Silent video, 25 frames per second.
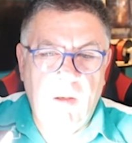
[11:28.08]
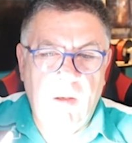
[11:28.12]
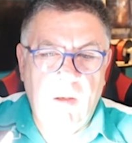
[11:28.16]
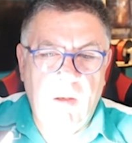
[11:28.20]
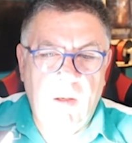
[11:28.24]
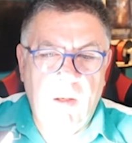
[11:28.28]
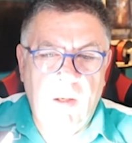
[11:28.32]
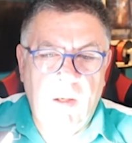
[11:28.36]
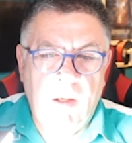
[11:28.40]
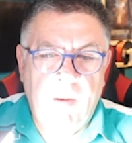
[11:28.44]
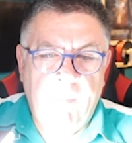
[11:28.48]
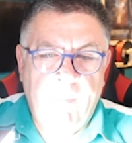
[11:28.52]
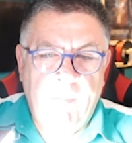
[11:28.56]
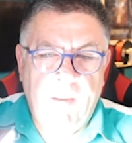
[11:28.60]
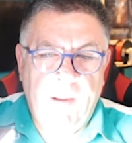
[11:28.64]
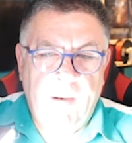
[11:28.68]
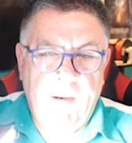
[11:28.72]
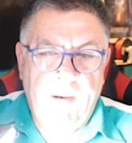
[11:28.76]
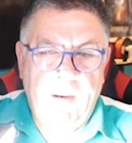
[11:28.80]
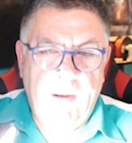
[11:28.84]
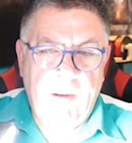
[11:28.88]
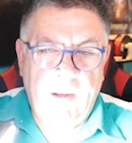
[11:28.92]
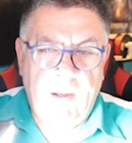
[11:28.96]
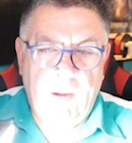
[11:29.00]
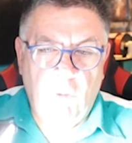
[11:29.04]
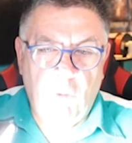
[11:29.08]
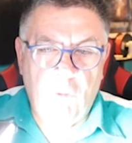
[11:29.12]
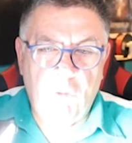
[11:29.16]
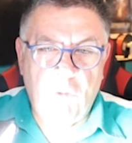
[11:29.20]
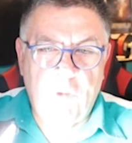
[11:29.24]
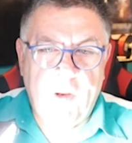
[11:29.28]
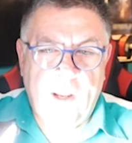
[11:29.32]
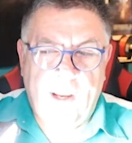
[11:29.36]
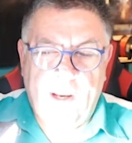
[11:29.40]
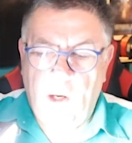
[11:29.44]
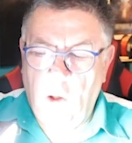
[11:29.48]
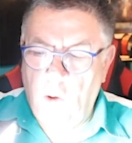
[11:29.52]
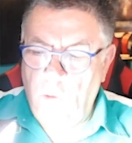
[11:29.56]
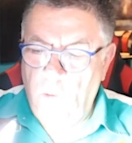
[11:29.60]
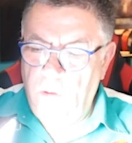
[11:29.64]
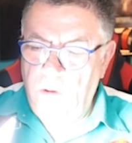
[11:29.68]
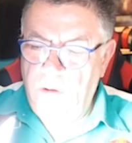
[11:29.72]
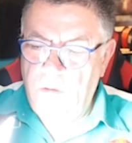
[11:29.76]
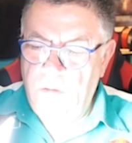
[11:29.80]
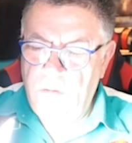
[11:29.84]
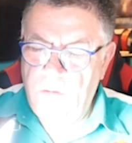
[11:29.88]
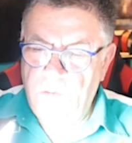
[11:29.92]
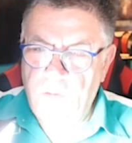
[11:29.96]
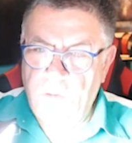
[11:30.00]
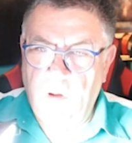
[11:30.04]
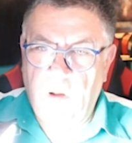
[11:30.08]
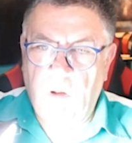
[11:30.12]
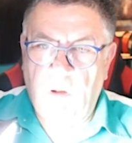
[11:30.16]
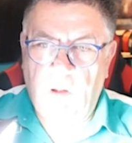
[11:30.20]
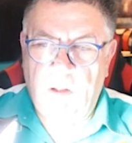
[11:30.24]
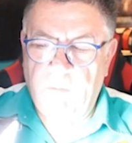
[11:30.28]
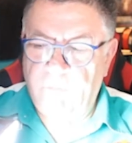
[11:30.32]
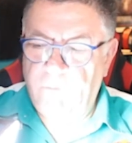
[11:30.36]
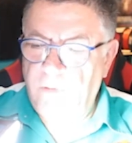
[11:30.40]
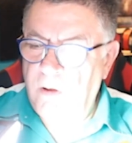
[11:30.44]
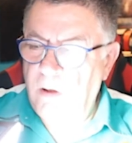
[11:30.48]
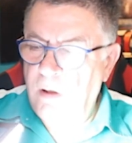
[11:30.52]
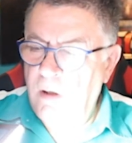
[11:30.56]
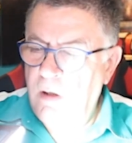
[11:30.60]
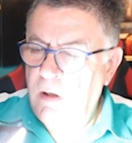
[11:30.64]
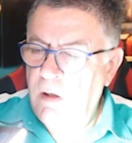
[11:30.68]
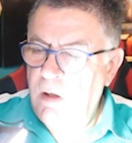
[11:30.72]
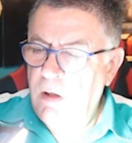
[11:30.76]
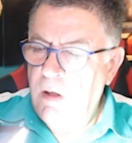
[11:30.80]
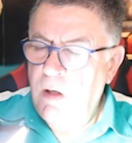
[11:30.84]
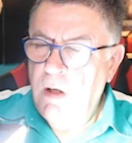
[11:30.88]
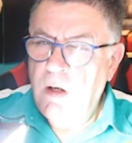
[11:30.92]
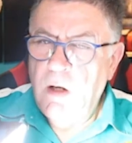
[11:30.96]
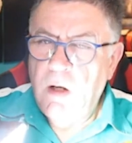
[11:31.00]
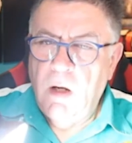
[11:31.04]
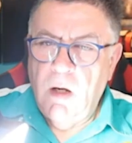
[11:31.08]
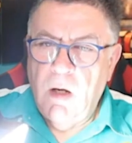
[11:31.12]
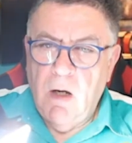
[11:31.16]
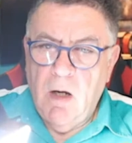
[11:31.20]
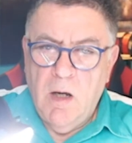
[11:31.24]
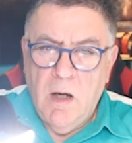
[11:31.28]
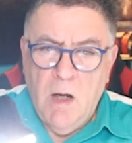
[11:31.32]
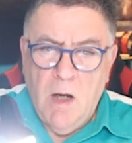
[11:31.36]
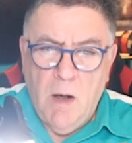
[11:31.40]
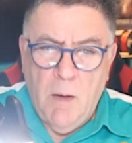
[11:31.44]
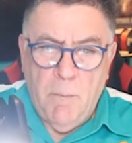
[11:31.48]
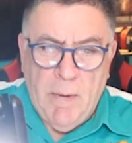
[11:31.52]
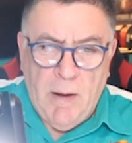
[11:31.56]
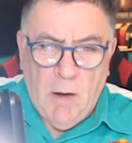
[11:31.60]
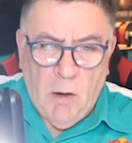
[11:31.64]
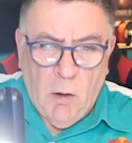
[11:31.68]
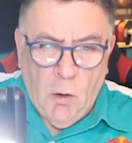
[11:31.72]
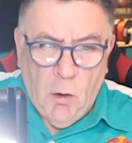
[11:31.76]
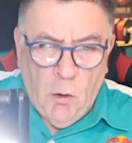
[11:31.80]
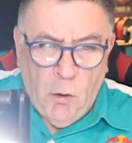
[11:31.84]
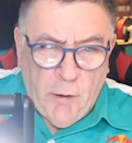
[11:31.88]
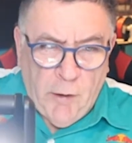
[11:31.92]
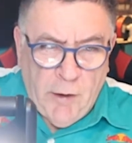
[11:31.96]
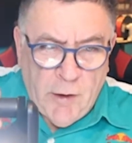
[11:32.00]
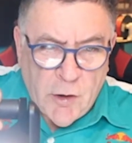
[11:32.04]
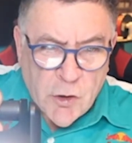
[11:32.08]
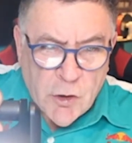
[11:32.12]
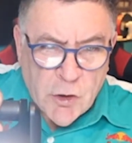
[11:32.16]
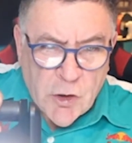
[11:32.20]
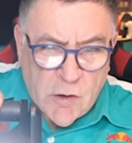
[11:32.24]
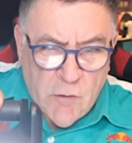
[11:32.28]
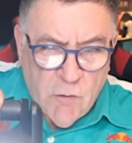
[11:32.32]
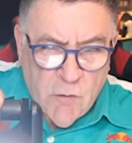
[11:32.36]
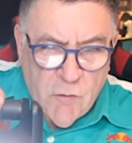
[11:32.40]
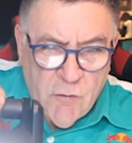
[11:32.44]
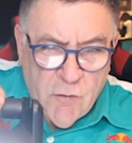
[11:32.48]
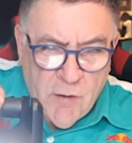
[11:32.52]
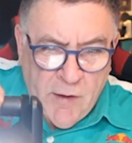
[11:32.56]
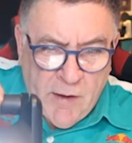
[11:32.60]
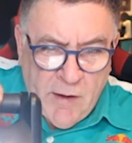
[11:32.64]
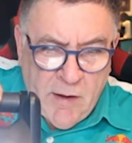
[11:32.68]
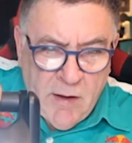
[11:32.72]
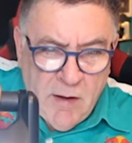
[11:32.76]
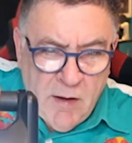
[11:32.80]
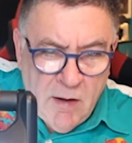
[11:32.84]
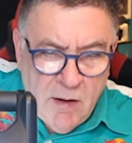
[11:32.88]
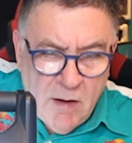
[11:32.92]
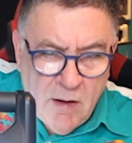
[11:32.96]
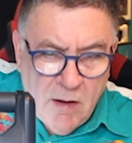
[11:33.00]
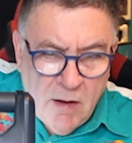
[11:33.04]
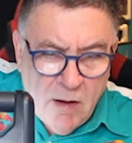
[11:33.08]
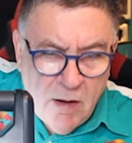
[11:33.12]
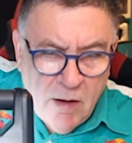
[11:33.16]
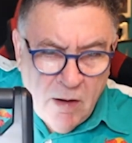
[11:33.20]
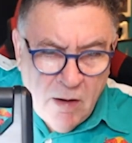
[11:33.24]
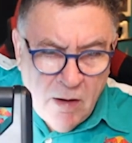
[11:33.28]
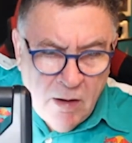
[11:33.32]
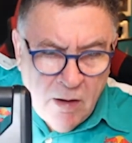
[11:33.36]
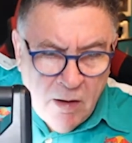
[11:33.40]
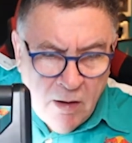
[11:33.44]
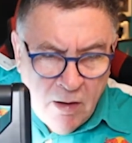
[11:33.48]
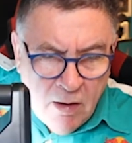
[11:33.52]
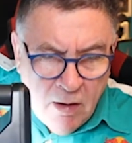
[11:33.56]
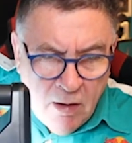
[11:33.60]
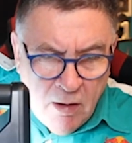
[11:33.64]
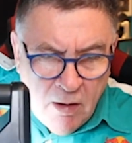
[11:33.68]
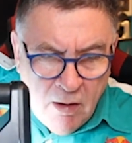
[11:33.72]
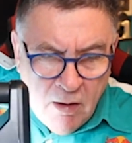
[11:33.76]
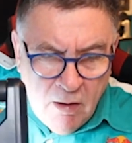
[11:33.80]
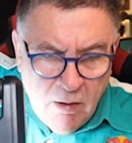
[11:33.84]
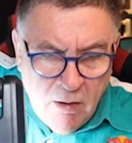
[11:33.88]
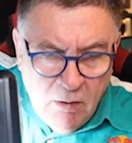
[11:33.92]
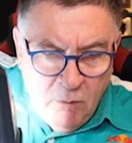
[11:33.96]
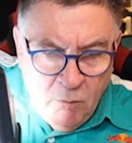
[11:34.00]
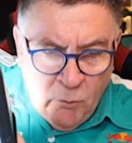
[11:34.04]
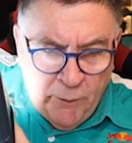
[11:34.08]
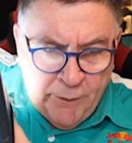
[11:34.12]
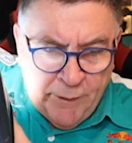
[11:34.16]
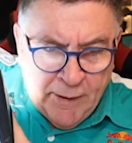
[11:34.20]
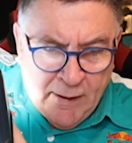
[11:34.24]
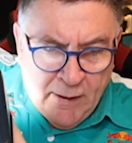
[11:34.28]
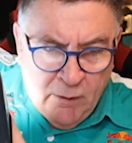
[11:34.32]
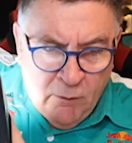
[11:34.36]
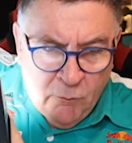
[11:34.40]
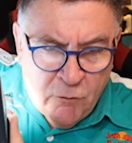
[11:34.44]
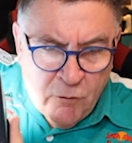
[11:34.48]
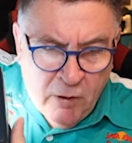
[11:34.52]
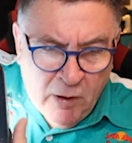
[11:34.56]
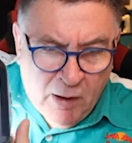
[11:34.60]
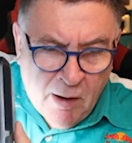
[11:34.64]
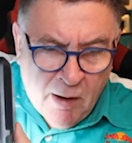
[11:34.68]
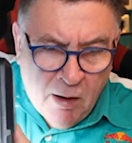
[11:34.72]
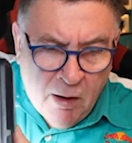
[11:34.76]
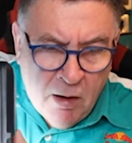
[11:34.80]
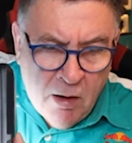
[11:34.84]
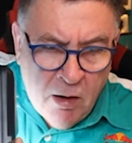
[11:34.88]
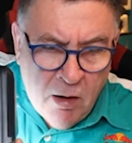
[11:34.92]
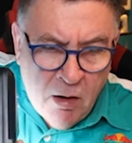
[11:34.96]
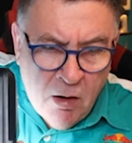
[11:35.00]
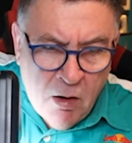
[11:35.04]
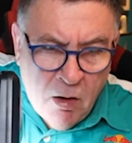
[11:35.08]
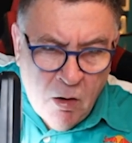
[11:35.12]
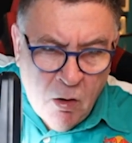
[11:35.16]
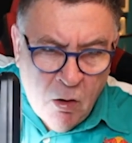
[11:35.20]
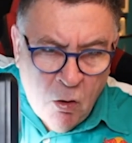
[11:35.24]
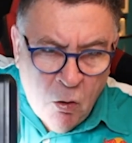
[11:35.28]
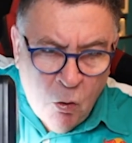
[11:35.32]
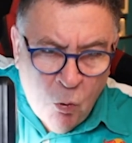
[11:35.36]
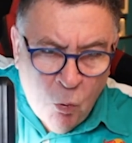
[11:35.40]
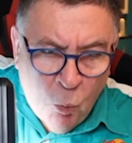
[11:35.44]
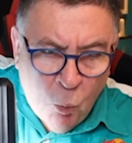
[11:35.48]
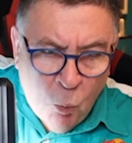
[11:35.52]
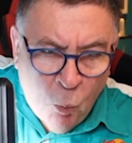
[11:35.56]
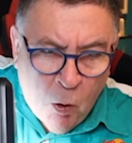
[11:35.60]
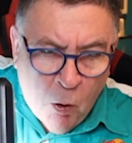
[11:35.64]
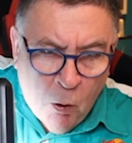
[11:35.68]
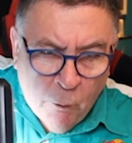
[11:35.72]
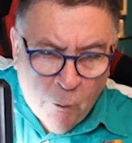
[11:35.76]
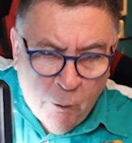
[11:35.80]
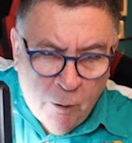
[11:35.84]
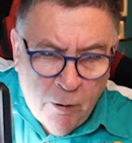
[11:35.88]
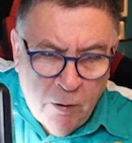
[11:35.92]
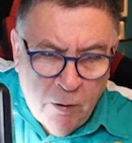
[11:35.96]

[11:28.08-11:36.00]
and then it'll stay on, so it'll give you a bit longer. And as you can see, we're down to that one